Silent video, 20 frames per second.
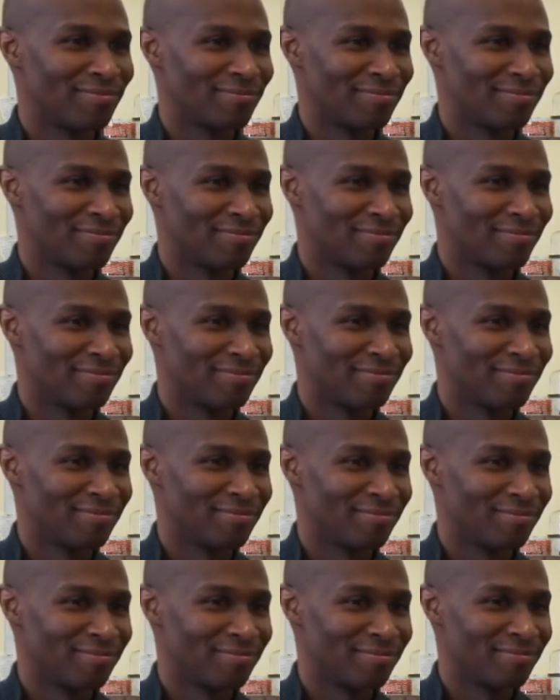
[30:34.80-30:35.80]

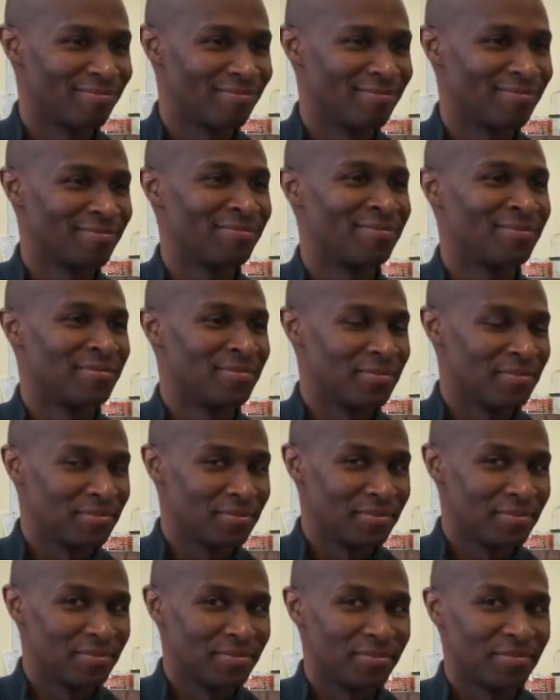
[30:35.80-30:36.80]

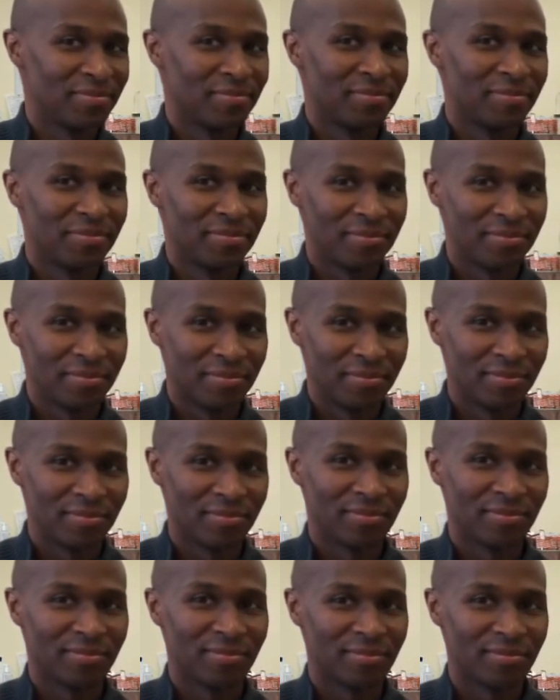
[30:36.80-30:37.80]

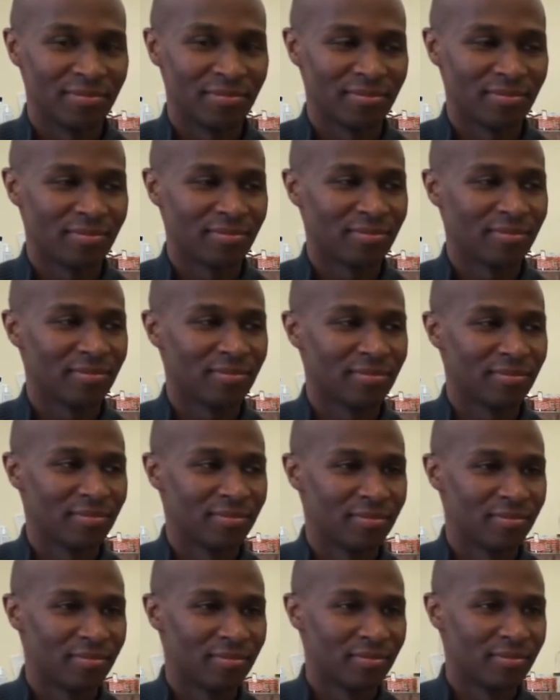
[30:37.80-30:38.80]

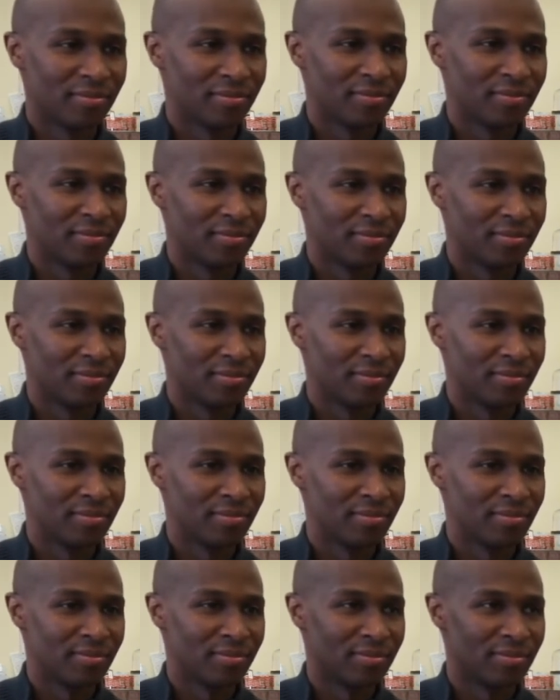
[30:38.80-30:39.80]

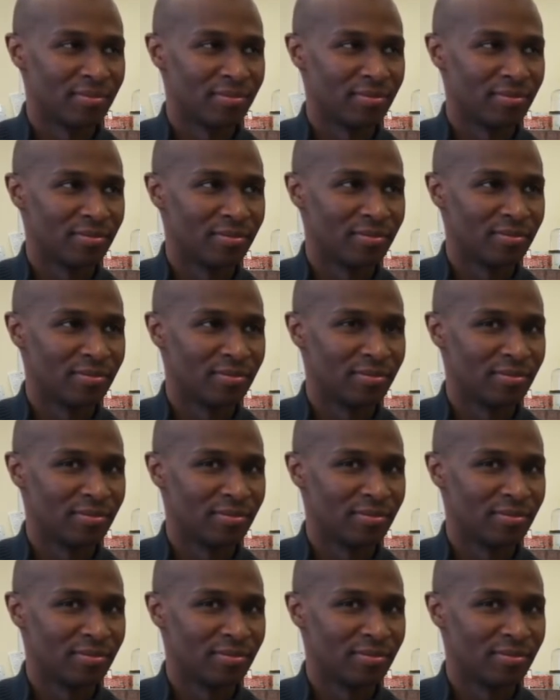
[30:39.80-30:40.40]
(silent)